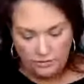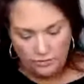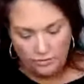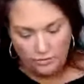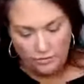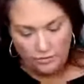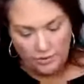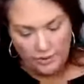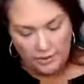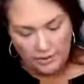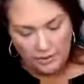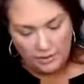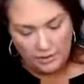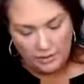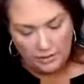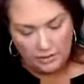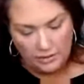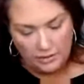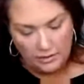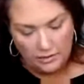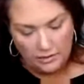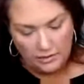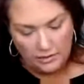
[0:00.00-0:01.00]

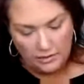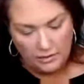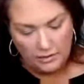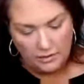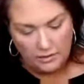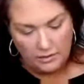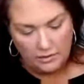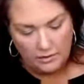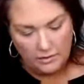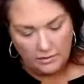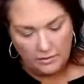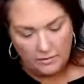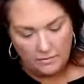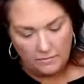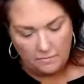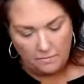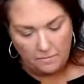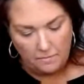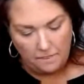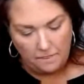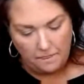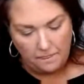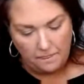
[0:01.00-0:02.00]

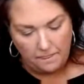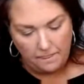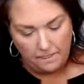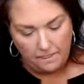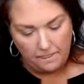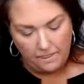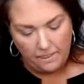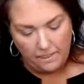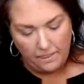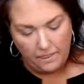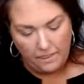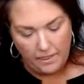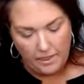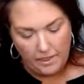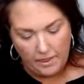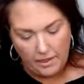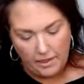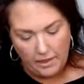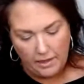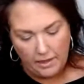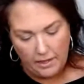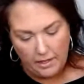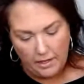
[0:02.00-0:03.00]

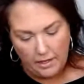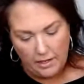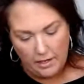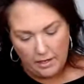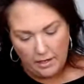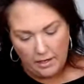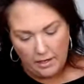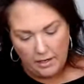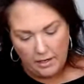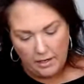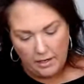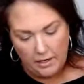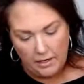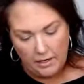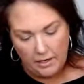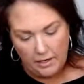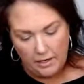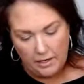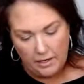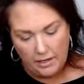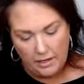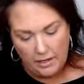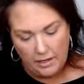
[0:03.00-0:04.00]

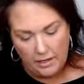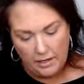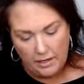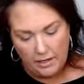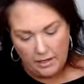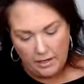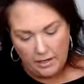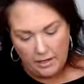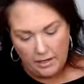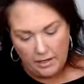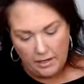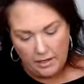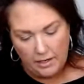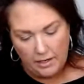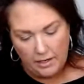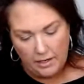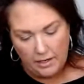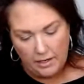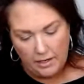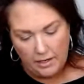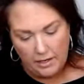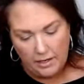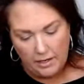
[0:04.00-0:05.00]

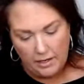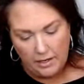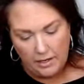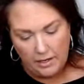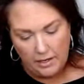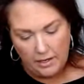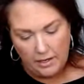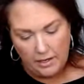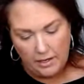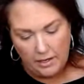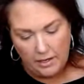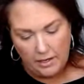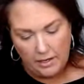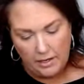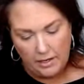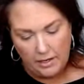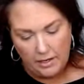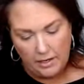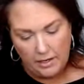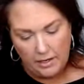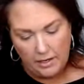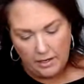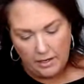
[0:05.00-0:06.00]

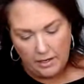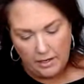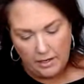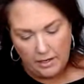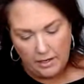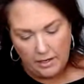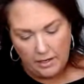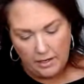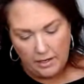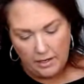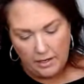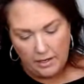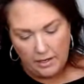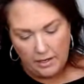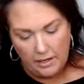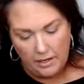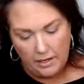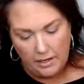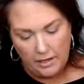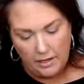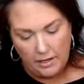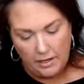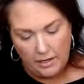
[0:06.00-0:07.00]

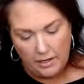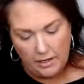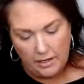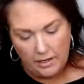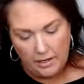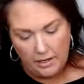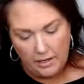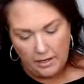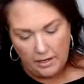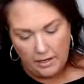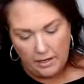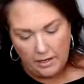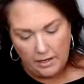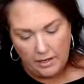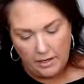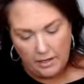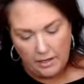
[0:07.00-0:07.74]
(silence)